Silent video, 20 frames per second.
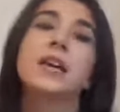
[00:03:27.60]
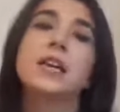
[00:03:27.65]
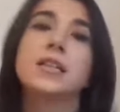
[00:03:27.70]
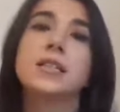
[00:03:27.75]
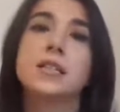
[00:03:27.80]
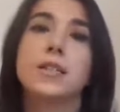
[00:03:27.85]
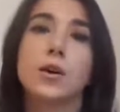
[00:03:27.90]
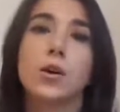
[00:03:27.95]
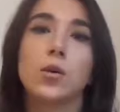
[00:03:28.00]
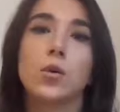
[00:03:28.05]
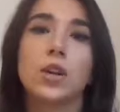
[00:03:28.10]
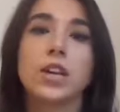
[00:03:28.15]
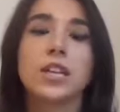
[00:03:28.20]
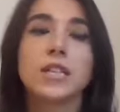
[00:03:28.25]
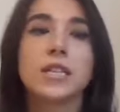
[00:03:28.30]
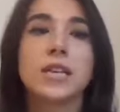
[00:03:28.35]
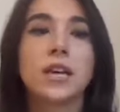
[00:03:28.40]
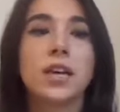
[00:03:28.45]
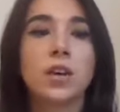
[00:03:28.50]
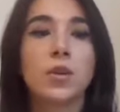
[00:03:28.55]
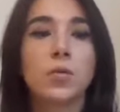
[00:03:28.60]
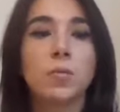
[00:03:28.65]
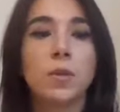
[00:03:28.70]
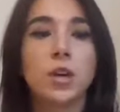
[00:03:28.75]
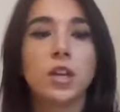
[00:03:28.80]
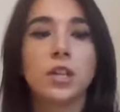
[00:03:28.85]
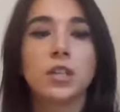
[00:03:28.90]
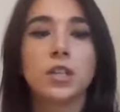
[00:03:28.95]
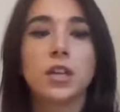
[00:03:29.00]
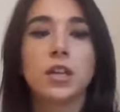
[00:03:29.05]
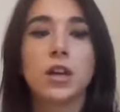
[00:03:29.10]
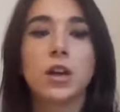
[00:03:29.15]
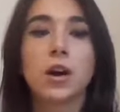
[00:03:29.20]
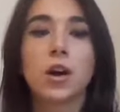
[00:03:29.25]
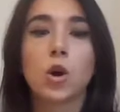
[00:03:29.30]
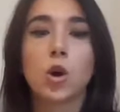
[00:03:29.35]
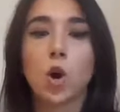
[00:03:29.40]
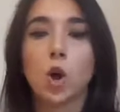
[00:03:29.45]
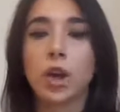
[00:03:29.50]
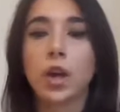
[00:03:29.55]
So let's say you meet a
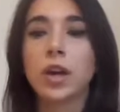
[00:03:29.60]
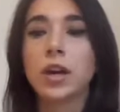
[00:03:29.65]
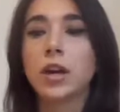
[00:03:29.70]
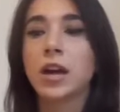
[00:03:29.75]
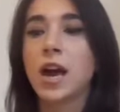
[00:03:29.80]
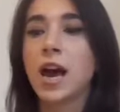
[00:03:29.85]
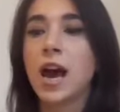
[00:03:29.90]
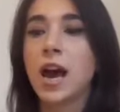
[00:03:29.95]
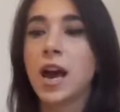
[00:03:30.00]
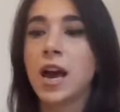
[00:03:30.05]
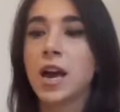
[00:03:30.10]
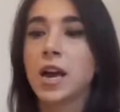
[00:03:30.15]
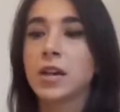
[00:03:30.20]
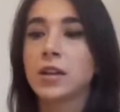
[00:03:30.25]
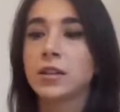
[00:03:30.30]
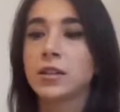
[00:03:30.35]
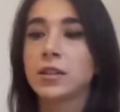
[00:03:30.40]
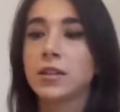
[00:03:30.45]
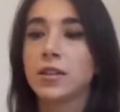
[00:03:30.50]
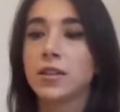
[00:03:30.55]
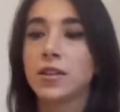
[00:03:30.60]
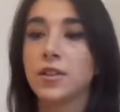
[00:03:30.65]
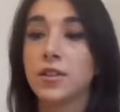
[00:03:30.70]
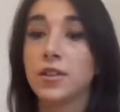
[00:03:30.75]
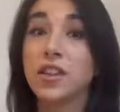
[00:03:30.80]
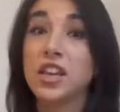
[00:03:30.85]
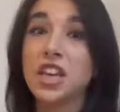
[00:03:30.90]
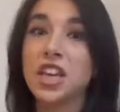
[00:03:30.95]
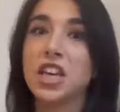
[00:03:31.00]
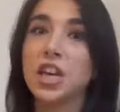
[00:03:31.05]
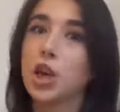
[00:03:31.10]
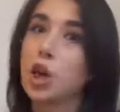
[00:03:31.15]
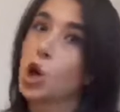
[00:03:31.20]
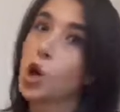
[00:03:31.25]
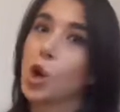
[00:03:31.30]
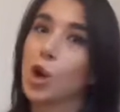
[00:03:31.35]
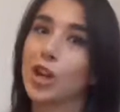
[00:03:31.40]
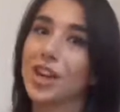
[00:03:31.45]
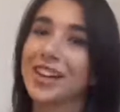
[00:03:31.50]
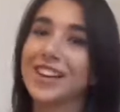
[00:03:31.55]
colleague, and the
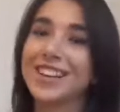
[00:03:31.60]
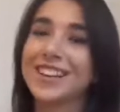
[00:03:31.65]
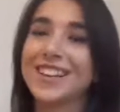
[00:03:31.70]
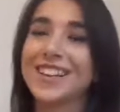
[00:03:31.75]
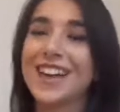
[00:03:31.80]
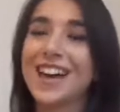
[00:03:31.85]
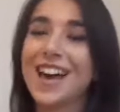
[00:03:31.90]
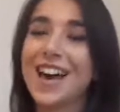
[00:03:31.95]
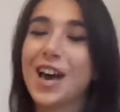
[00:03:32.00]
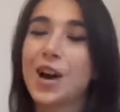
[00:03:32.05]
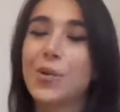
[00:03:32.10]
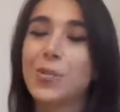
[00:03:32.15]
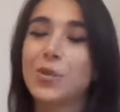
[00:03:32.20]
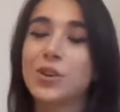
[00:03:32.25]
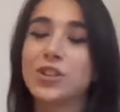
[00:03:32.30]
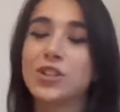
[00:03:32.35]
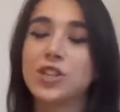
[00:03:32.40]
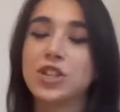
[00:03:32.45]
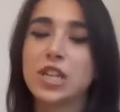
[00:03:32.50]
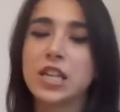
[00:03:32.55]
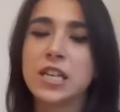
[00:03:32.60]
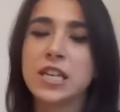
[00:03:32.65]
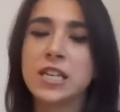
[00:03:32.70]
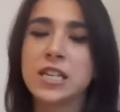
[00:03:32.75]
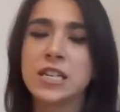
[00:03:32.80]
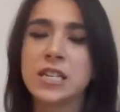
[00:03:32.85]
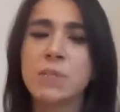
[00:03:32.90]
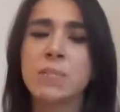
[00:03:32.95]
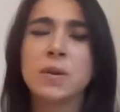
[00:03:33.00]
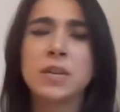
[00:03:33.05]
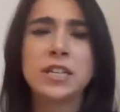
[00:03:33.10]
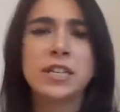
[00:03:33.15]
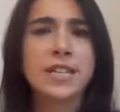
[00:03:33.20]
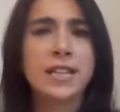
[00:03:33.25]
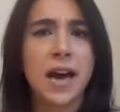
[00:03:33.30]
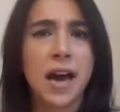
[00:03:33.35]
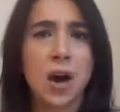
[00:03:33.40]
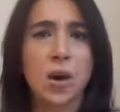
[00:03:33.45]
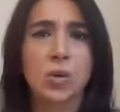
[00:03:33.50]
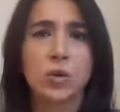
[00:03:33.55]
colleague, which is a bit
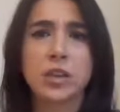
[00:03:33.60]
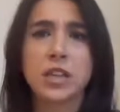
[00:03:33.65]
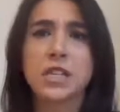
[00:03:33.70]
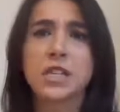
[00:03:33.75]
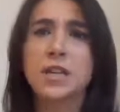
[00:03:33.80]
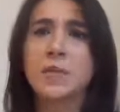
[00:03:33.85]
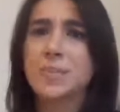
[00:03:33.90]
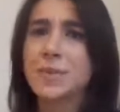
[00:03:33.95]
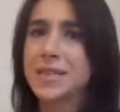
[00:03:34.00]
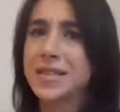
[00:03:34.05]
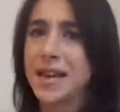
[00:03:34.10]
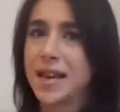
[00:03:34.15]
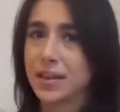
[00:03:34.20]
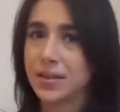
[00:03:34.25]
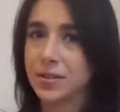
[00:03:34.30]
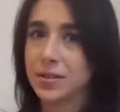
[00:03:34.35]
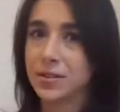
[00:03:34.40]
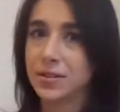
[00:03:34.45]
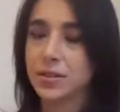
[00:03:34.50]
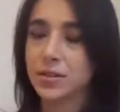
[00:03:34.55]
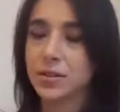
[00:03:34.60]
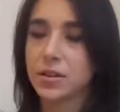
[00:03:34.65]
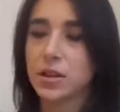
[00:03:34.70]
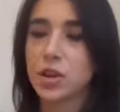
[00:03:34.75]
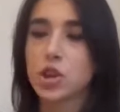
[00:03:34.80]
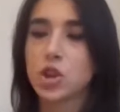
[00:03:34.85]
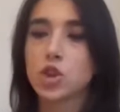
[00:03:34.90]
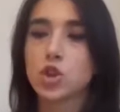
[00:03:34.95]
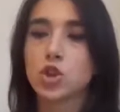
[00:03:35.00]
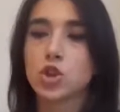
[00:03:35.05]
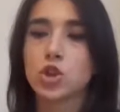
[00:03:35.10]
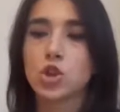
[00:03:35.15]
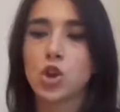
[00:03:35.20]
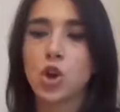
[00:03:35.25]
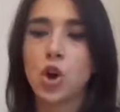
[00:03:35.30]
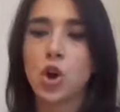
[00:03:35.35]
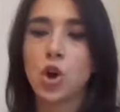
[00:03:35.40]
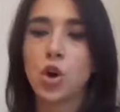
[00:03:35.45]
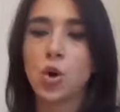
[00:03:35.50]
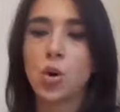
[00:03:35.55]
down, it's upset.
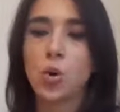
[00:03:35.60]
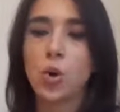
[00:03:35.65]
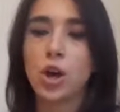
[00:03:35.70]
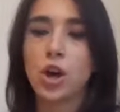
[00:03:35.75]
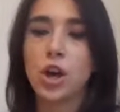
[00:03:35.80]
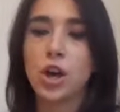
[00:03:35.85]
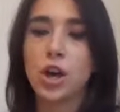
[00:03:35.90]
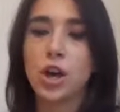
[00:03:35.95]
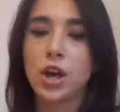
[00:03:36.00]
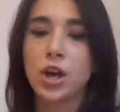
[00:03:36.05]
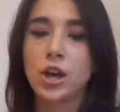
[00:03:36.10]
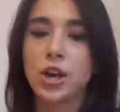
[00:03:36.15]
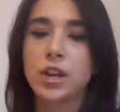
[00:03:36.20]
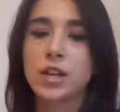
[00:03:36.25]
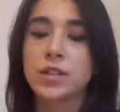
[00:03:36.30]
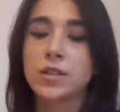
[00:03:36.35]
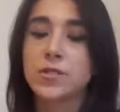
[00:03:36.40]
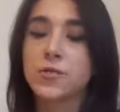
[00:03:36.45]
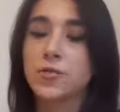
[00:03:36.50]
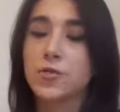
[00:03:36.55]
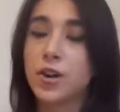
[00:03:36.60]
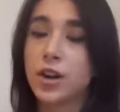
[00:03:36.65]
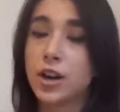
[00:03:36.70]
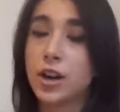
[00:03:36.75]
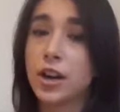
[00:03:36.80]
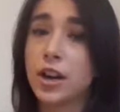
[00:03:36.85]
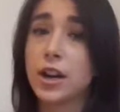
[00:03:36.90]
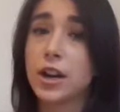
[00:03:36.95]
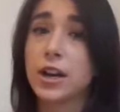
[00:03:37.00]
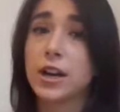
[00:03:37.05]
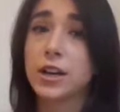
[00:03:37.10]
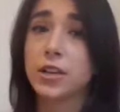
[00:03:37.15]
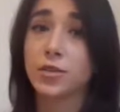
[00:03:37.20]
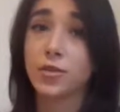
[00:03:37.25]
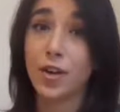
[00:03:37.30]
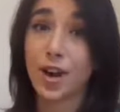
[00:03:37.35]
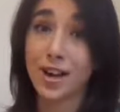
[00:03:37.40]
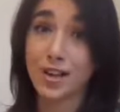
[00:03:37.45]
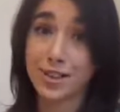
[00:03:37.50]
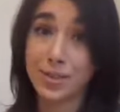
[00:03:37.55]
So it's very
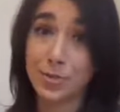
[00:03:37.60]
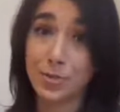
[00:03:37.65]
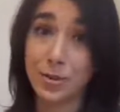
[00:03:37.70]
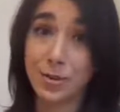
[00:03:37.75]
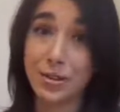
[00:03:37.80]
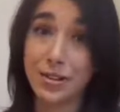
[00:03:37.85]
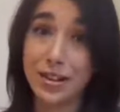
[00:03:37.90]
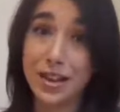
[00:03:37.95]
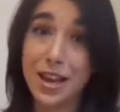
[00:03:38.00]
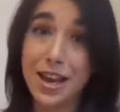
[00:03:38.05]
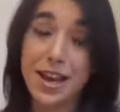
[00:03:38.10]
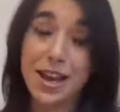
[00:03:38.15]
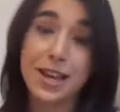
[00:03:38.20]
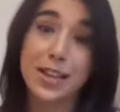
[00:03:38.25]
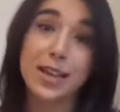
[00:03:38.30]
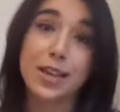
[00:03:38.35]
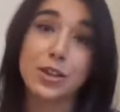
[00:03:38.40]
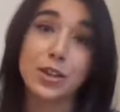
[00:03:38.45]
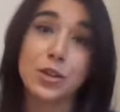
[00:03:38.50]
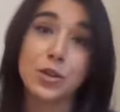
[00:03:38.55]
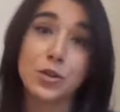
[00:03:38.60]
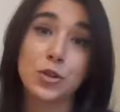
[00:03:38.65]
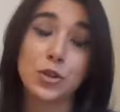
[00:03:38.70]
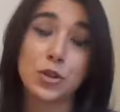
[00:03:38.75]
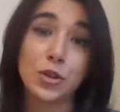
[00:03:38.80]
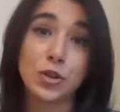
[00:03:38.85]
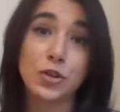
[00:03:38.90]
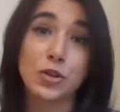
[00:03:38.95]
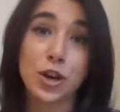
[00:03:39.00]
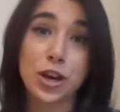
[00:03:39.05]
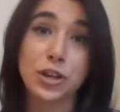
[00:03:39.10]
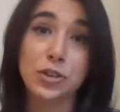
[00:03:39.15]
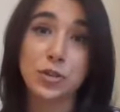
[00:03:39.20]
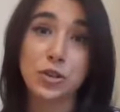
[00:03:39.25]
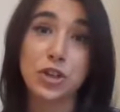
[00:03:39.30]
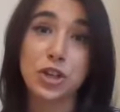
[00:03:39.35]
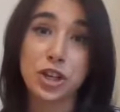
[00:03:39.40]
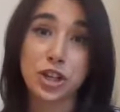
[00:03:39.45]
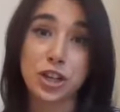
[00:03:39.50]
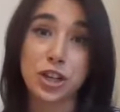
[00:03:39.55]
advisable that you don't try to
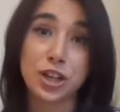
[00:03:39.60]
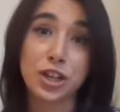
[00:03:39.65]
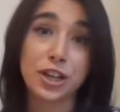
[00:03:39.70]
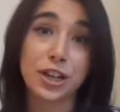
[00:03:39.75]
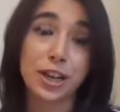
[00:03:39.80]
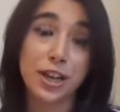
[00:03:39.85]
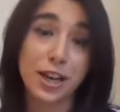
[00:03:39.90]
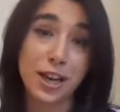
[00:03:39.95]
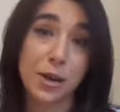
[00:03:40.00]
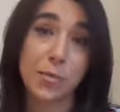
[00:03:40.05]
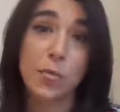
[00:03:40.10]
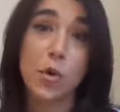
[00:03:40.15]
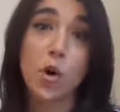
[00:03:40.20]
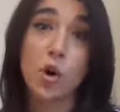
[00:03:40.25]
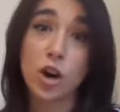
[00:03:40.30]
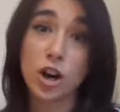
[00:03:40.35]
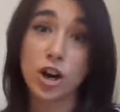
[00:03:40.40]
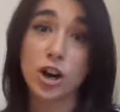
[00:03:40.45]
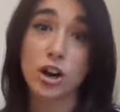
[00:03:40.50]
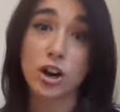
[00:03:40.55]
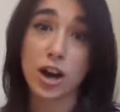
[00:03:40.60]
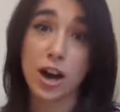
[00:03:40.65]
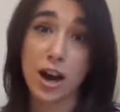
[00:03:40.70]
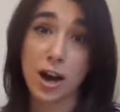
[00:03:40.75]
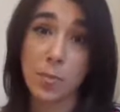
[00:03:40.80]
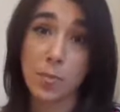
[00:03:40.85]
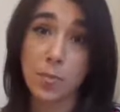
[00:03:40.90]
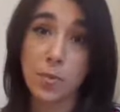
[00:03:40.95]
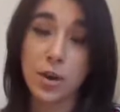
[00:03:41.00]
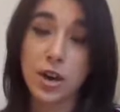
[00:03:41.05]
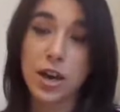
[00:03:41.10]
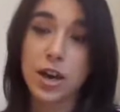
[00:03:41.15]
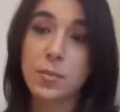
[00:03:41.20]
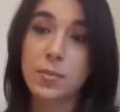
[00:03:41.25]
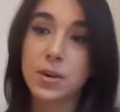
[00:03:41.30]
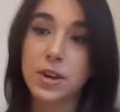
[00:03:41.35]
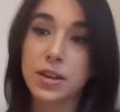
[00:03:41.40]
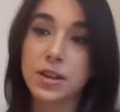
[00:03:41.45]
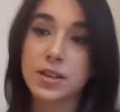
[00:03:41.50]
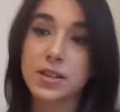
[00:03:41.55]
cheer him or her up,
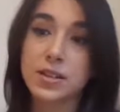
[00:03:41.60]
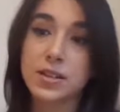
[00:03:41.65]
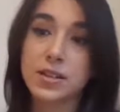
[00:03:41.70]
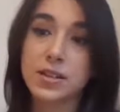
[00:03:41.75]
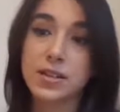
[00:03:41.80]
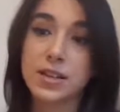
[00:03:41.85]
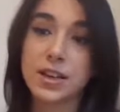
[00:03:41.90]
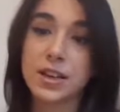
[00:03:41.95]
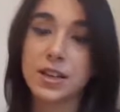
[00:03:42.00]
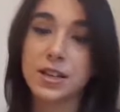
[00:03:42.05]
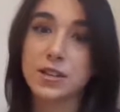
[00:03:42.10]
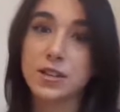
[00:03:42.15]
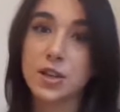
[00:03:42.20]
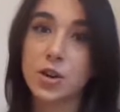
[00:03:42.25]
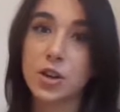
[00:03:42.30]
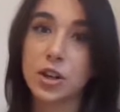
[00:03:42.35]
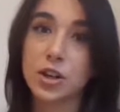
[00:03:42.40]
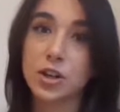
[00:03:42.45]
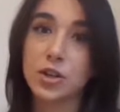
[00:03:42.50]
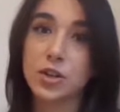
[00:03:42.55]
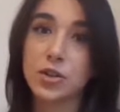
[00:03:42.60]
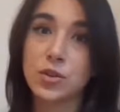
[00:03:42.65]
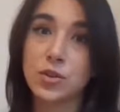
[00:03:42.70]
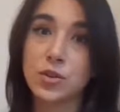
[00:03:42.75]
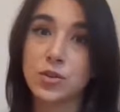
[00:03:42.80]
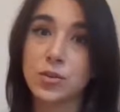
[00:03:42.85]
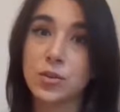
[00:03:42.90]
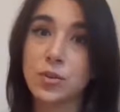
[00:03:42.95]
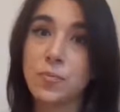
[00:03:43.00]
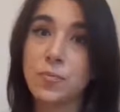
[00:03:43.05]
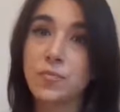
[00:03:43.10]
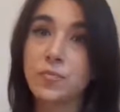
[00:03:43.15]
because it's going to